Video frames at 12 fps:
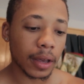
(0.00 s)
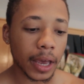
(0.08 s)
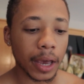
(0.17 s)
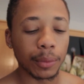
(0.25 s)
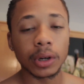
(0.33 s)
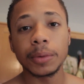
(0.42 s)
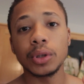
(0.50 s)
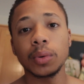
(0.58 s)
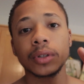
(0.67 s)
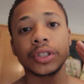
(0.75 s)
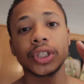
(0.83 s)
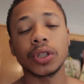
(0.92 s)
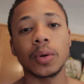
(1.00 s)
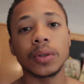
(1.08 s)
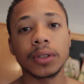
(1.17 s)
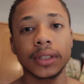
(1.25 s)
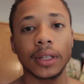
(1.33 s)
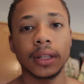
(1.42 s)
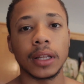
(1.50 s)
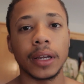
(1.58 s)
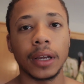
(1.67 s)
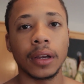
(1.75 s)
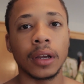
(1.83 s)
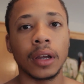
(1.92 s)
And we're going to be doing shoulders
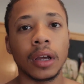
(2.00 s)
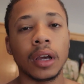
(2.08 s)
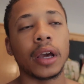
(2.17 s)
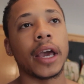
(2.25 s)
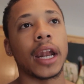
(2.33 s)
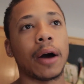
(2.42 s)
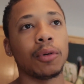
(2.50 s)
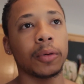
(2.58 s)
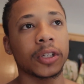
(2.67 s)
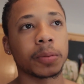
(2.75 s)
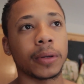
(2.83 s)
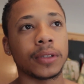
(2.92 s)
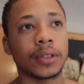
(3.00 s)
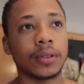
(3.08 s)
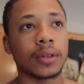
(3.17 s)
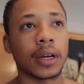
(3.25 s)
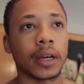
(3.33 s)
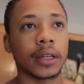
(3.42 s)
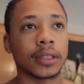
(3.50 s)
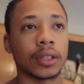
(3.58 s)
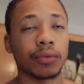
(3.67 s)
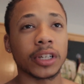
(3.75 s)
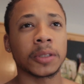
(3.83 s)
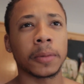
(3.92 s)
today. And I will explain to you guys
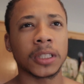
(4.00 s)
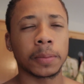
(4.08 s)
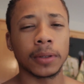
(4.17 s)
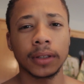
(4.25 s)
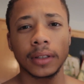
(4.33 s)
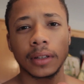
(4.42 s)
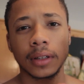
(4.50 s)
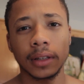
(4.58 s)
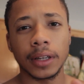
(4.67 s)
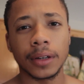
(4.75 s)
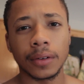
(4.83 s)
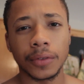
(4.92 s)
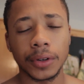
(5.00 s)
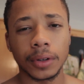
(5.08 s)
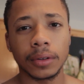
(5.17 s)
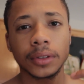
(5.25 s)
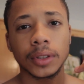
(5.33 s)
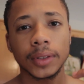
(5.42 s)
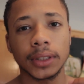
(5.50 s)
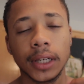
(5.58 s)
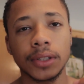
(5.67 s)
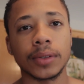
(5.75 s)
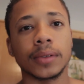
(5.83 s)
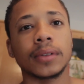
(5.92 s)
the rest of my split later in the video. So
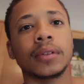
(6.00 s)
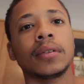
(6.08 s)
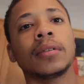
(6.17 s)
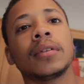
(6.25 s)
stay tuned.